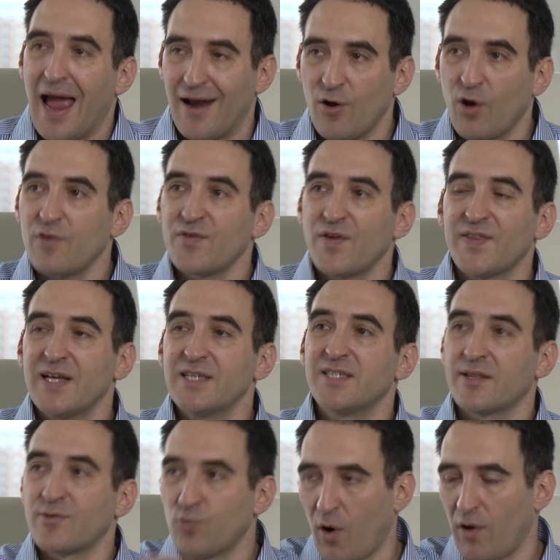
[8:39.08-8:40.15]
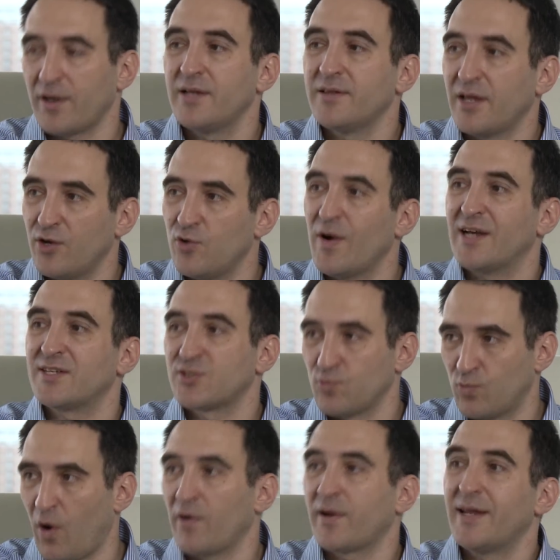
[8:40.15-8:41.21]
a lot of the things that work in the US
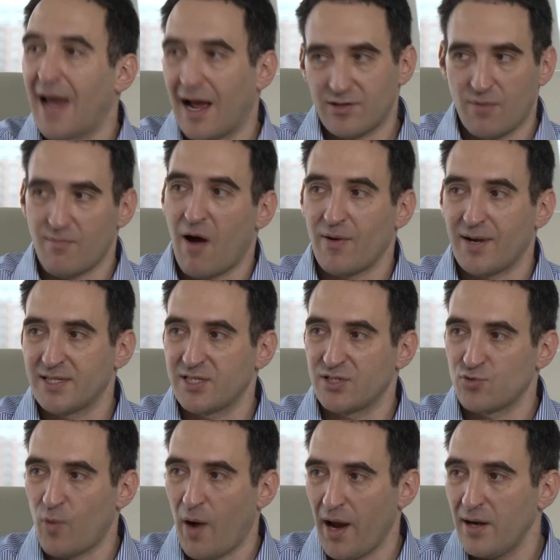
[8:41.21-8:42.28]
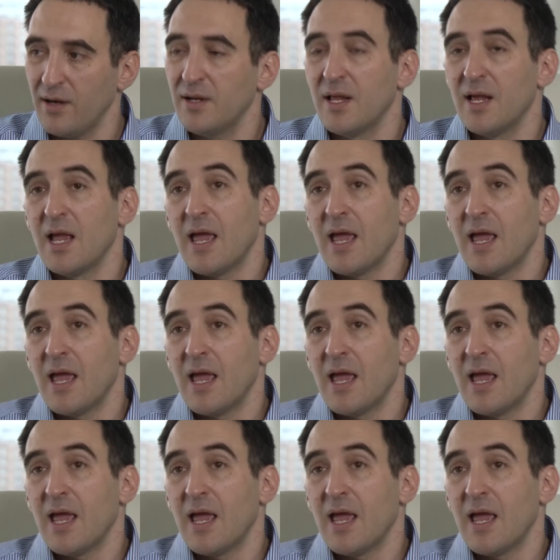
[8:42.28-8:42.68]
work in other markets as well.